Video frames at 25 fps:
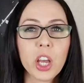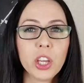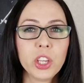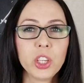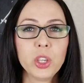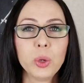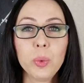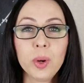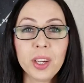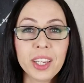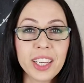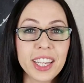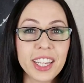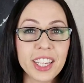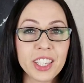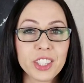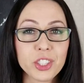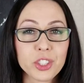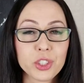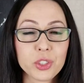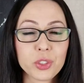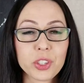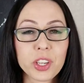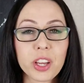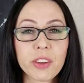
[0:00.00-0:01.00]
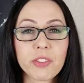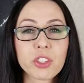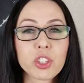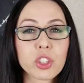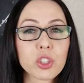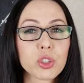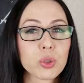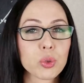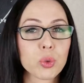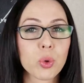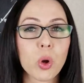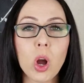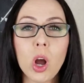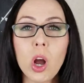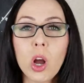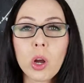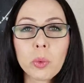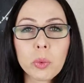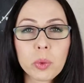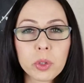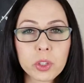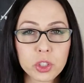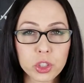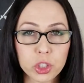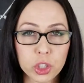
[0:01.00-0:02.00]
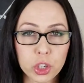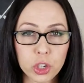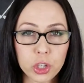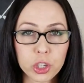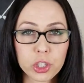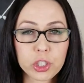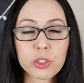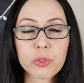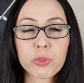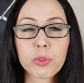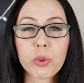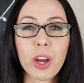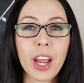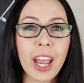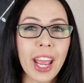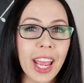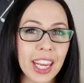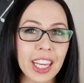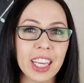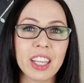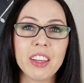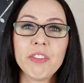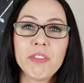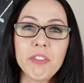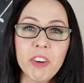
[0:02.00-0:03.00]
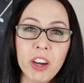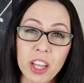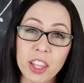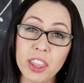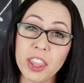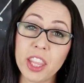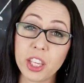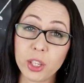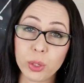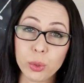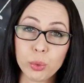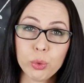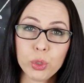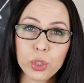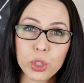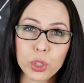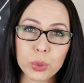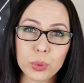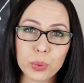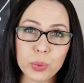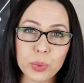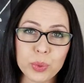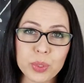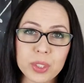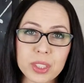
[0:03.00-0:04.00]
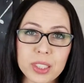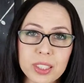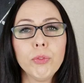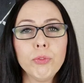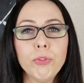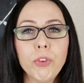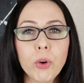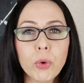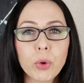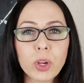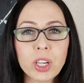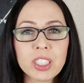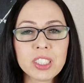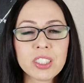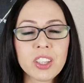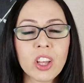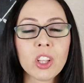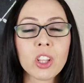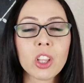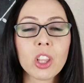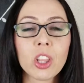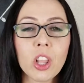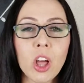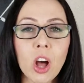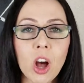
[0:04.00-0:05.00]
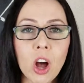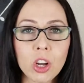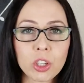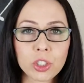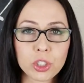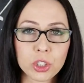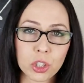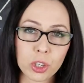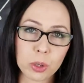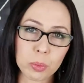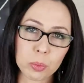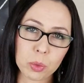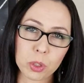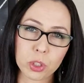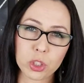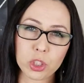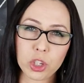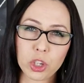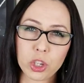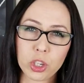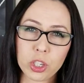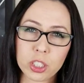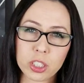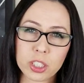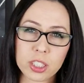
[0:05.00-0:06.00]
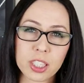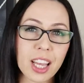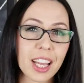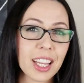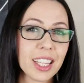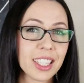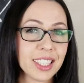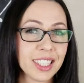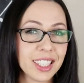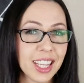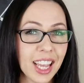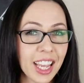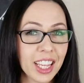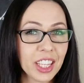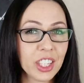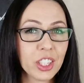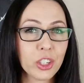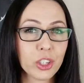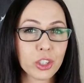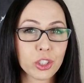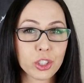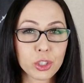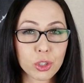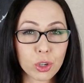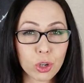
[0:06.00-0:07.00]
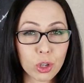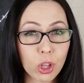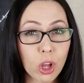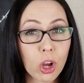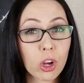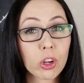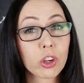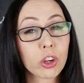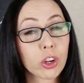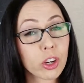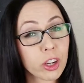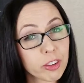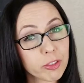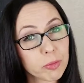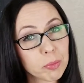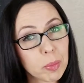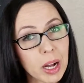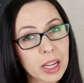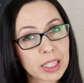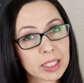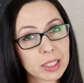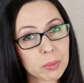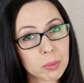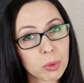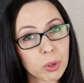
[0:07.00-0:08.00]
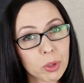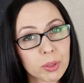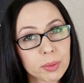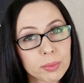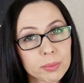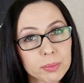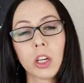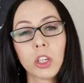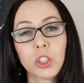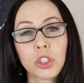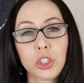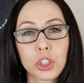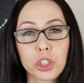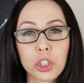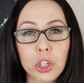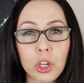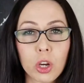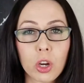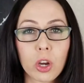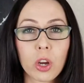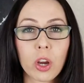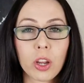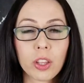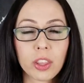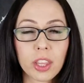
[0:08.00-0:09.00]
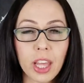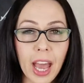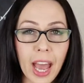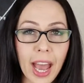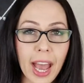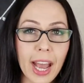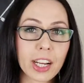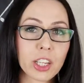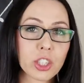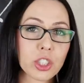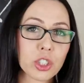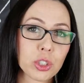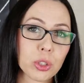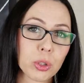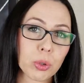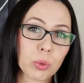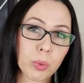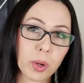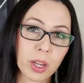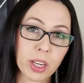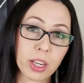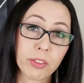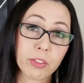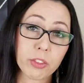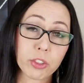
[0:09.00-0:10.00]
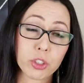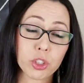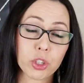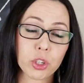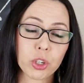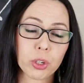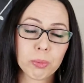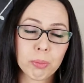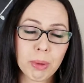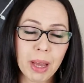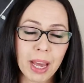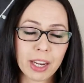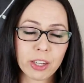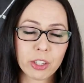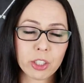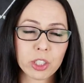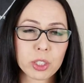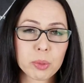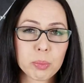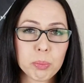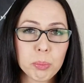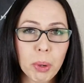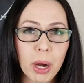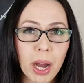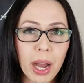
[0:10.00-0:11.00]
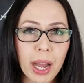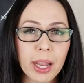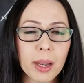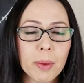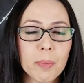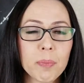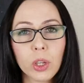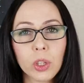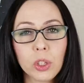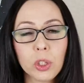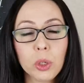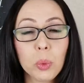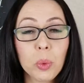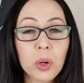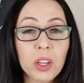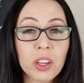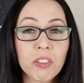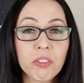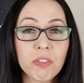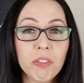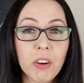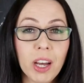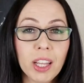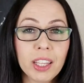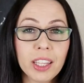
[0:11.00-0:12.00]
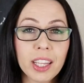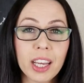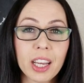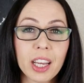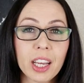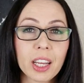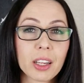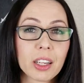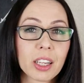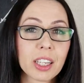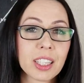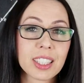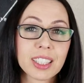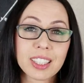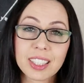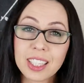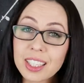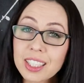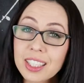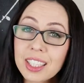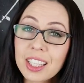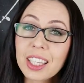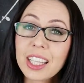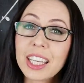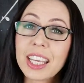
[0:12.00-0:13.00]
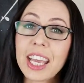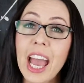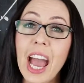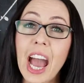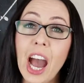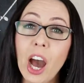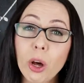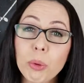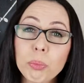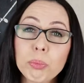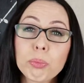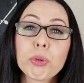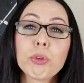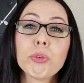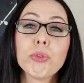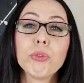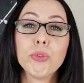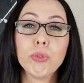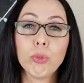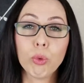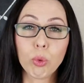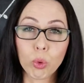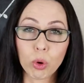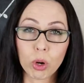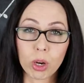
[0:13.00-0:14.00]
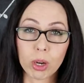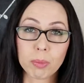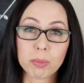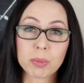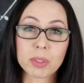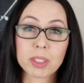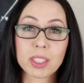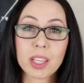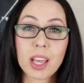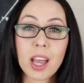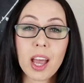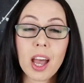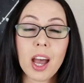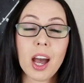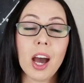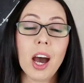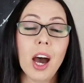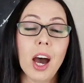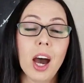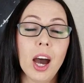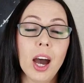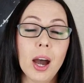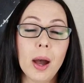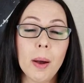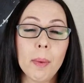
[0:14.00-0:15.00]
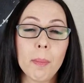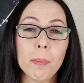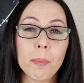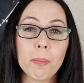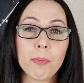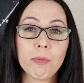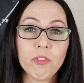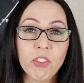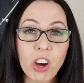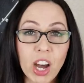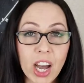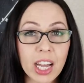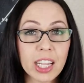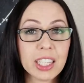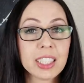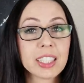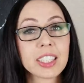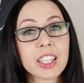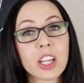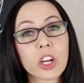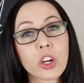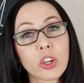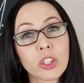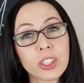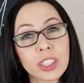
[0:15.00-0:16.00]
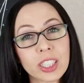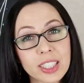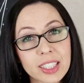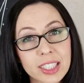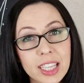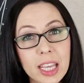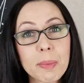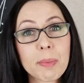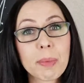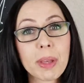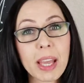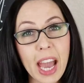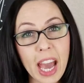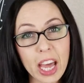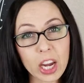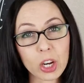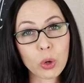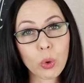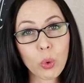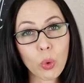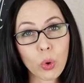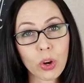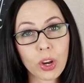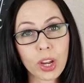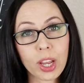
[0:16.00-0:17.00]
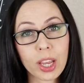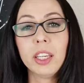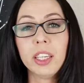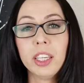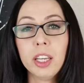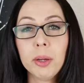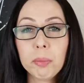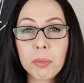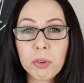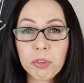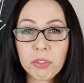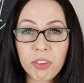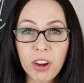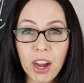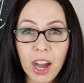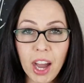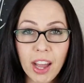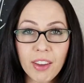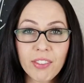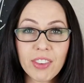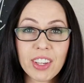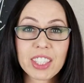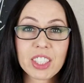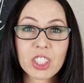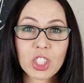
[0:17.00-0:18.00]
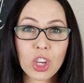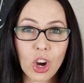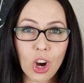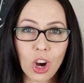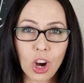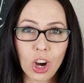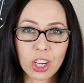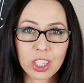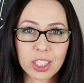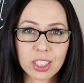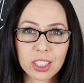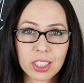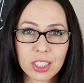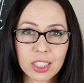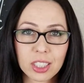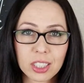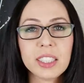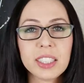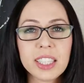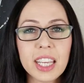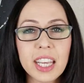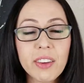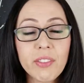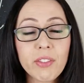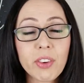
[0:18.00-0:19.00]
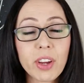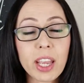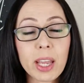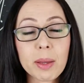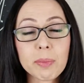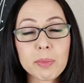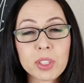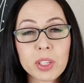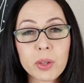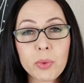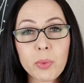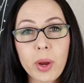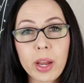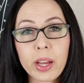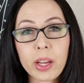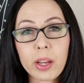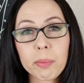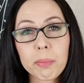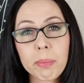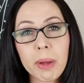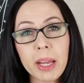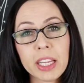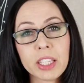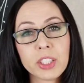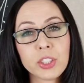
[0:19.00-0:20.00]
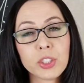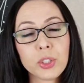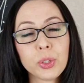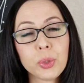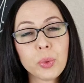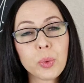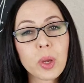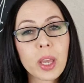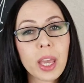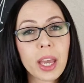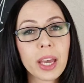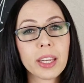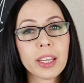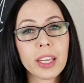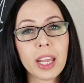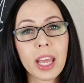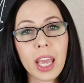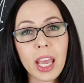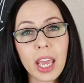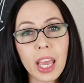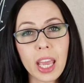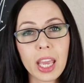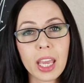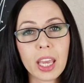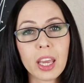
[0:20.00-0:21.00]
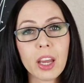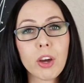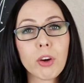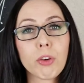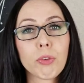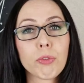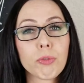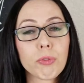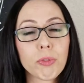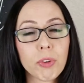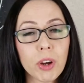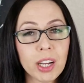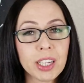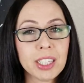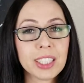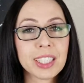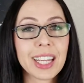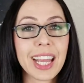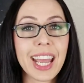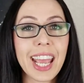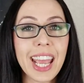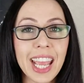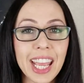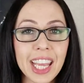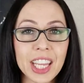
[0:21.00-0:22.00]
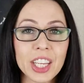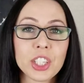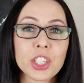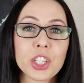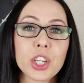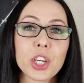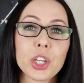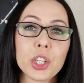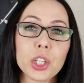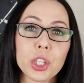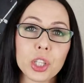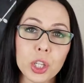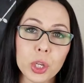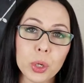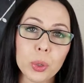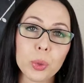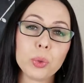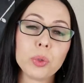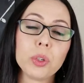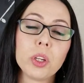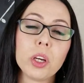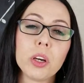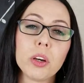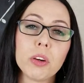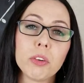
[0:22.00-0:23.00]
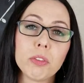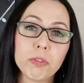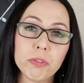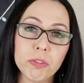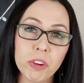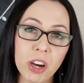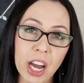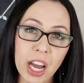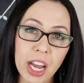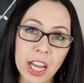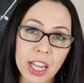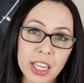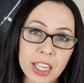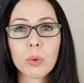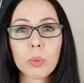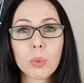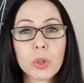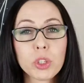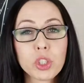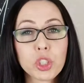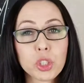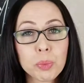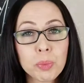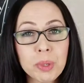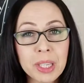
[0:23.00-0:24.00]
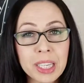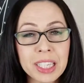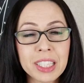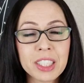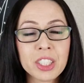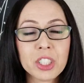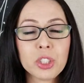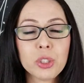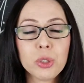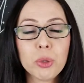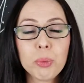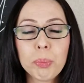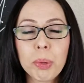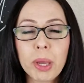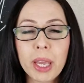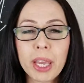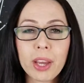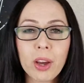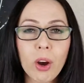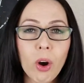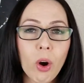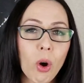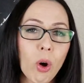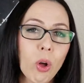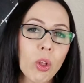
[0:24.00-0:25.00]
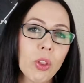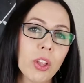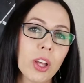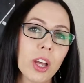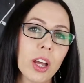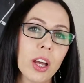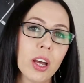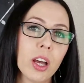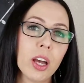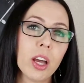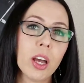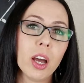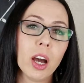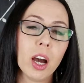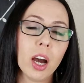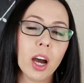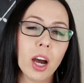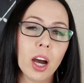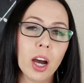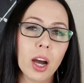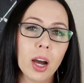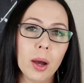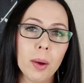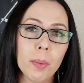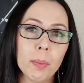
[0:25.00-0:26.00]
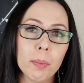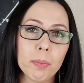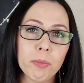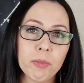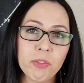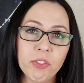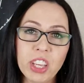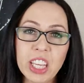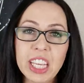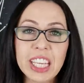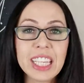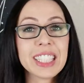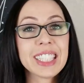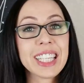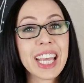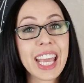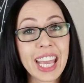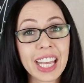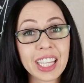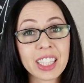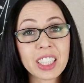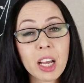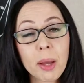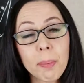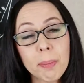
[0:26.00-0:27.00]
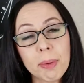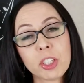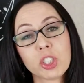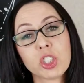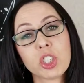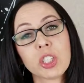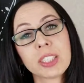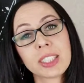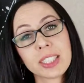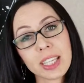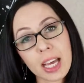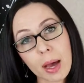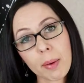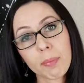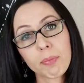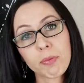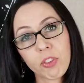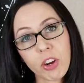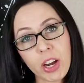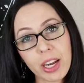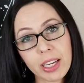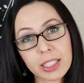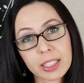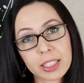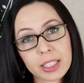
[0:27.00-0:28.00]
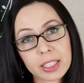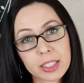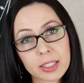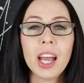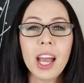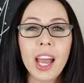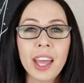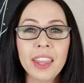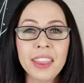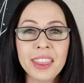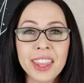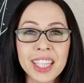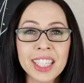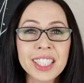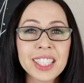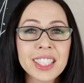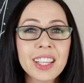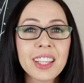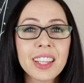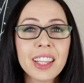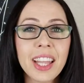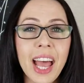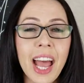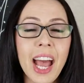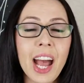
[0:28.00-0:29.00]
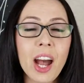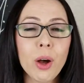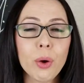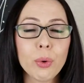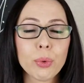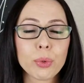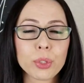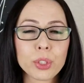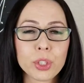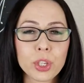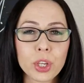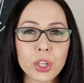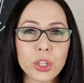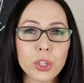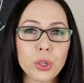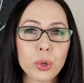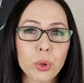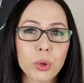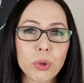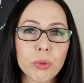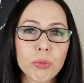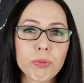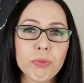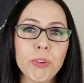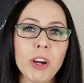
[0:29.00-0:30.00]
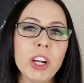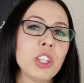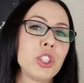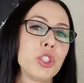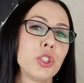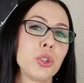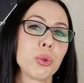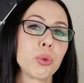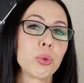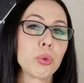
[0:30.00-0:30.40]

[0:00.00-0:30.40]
You want a history of strong returns for any fund that you choose. Focus on long-term returns, 10 years or longer if possible. Sure, the actual rate of return matters, but you want a fund that consistently outperforms funds that are in the same category. Number 5 is cost. Dave Ramsey recommends you get a front-end load fund, which means you pay all the fees and commissions upfront. And this allows your fund to